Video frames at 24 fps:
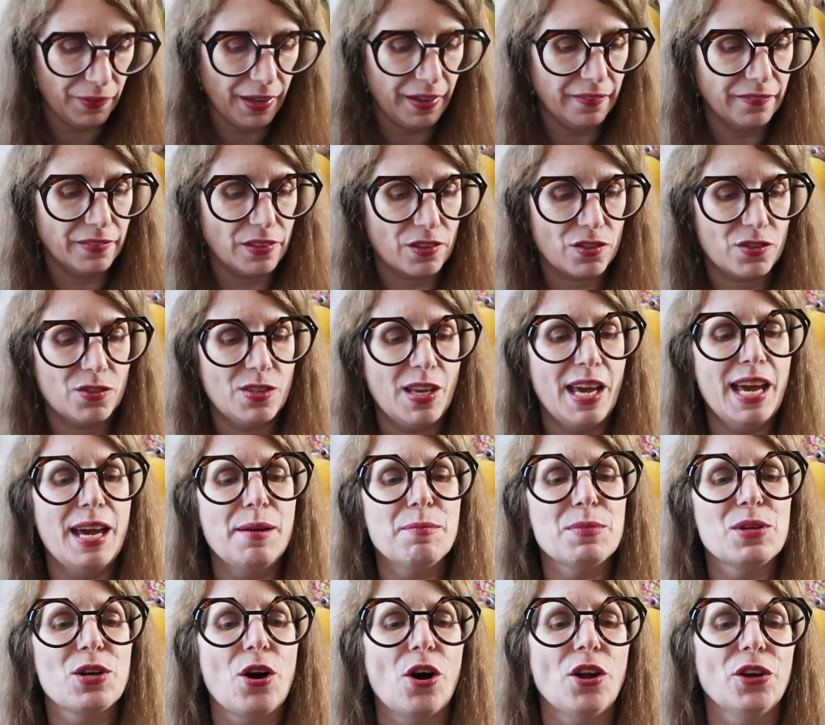Then the
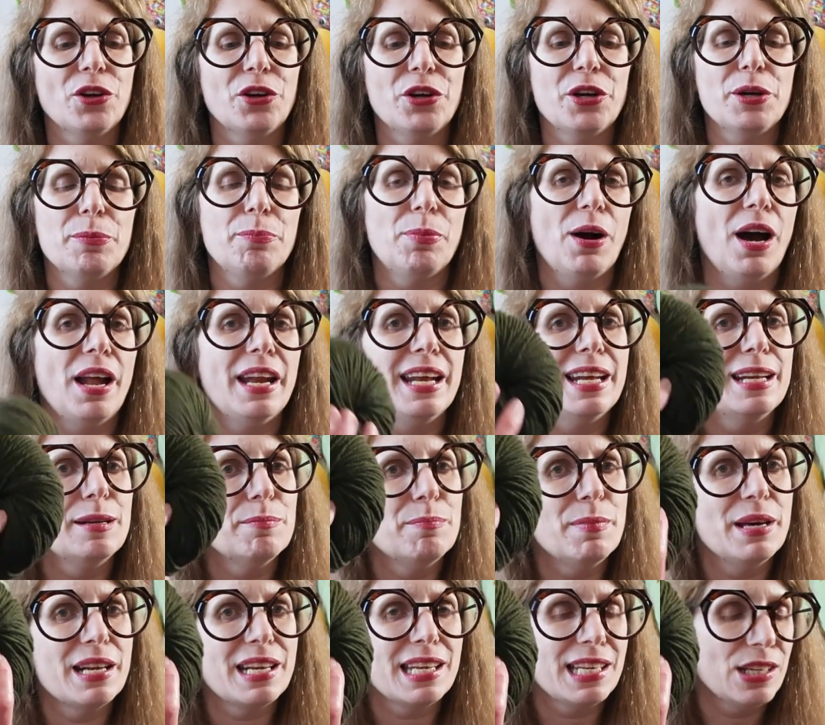same color, but
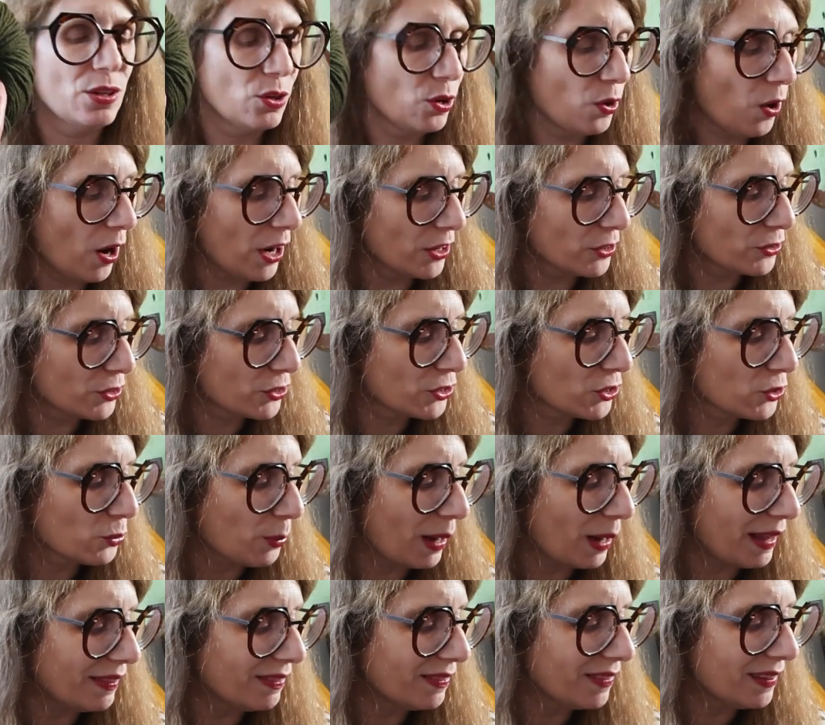in Merino
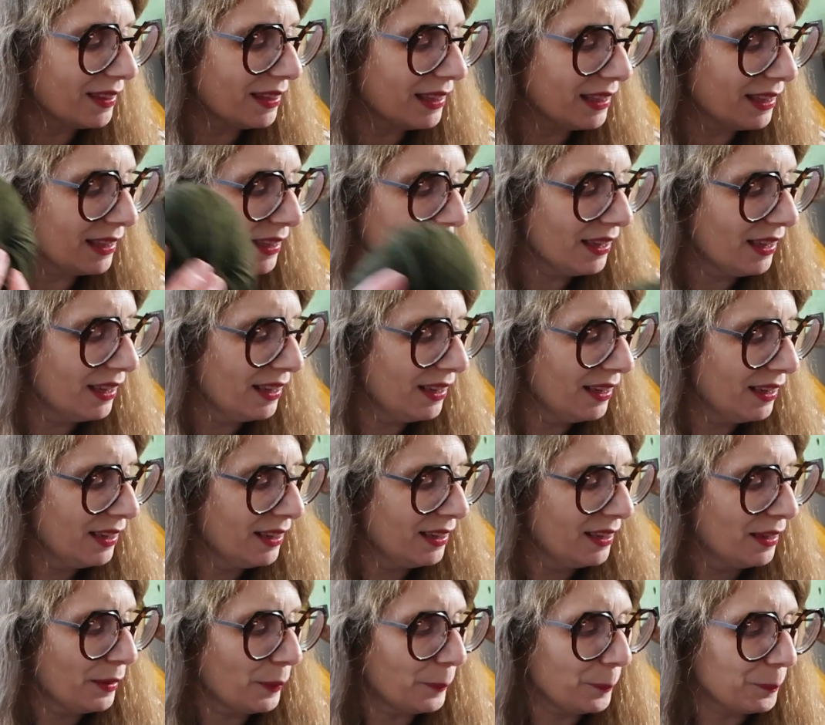120.
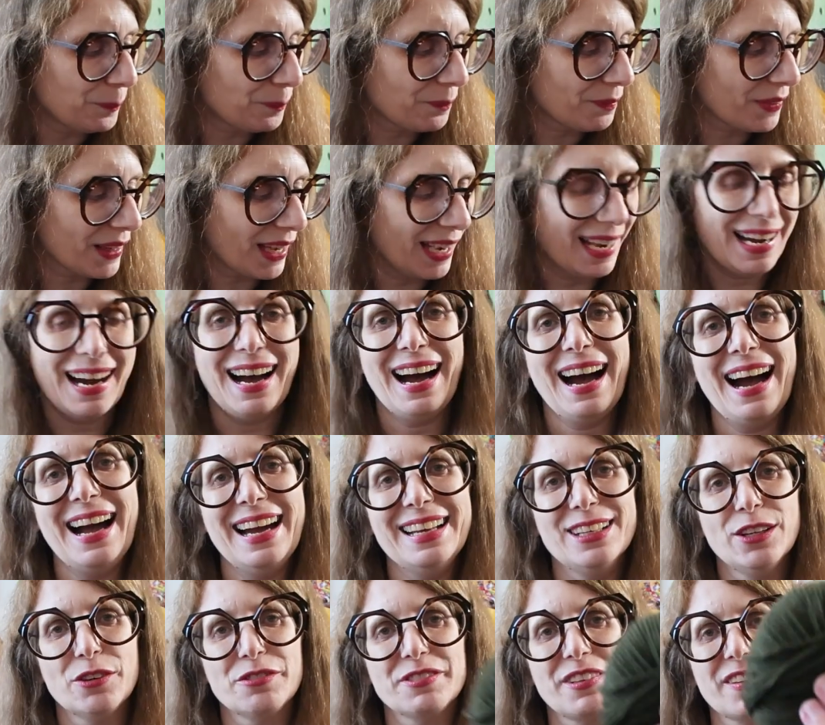I
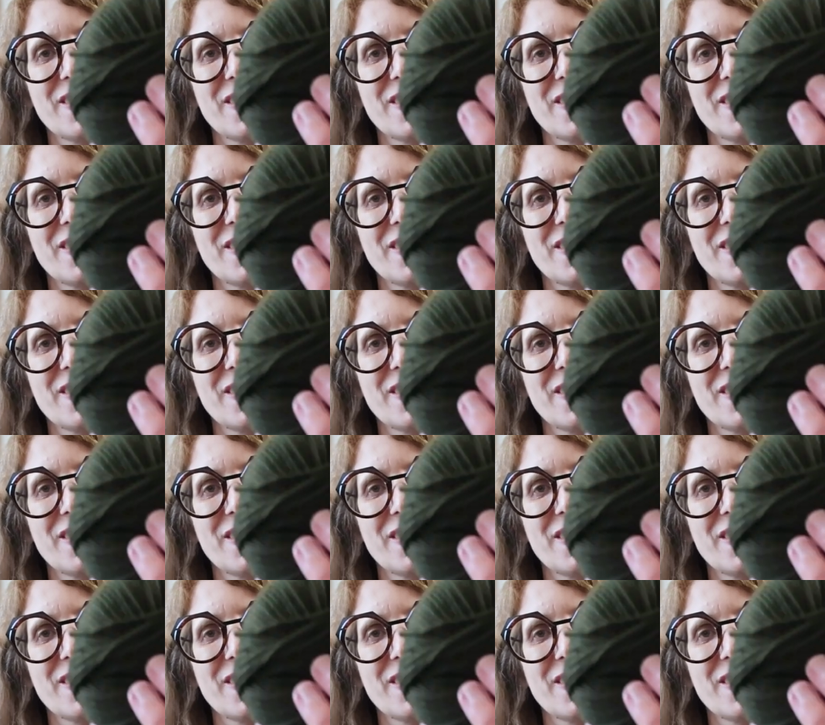love